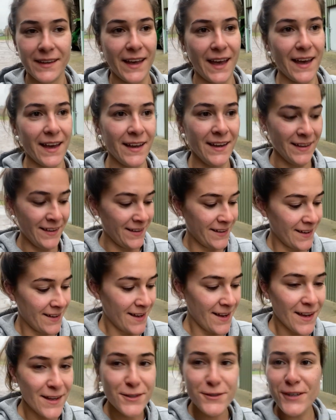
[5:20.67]
get
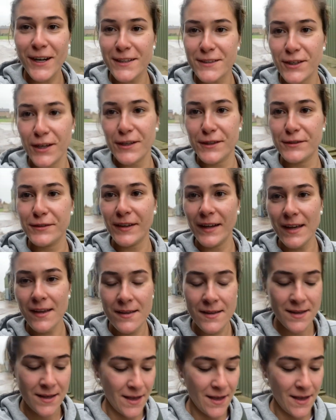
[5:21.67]
dragged over.